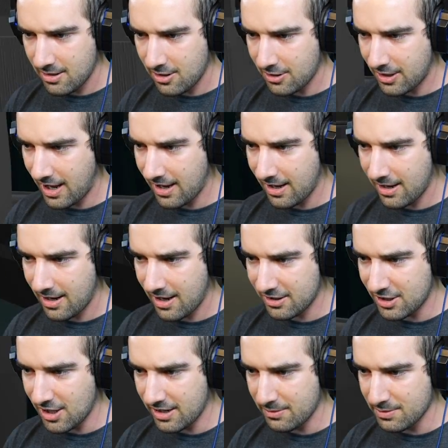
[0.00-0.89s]
Okay.
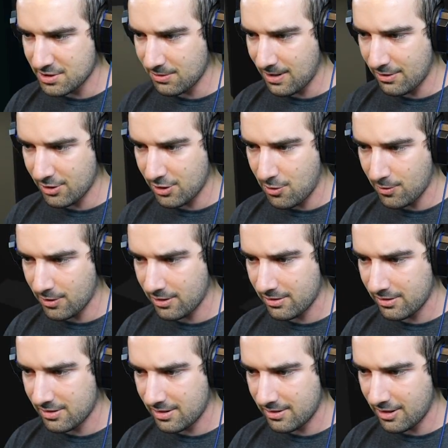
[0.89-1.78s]
I thought he was around the
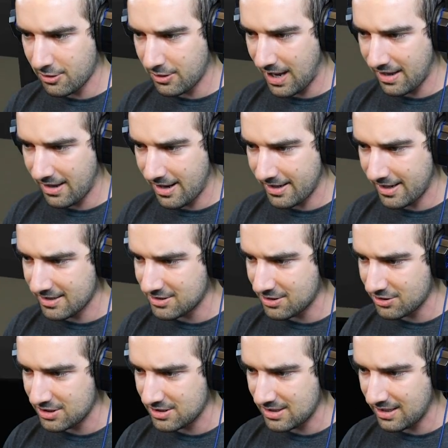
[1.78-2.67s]
corner. okay, I
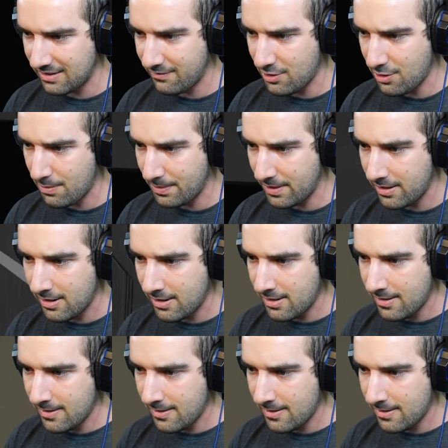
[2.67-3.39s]
guess I'll just leave you open.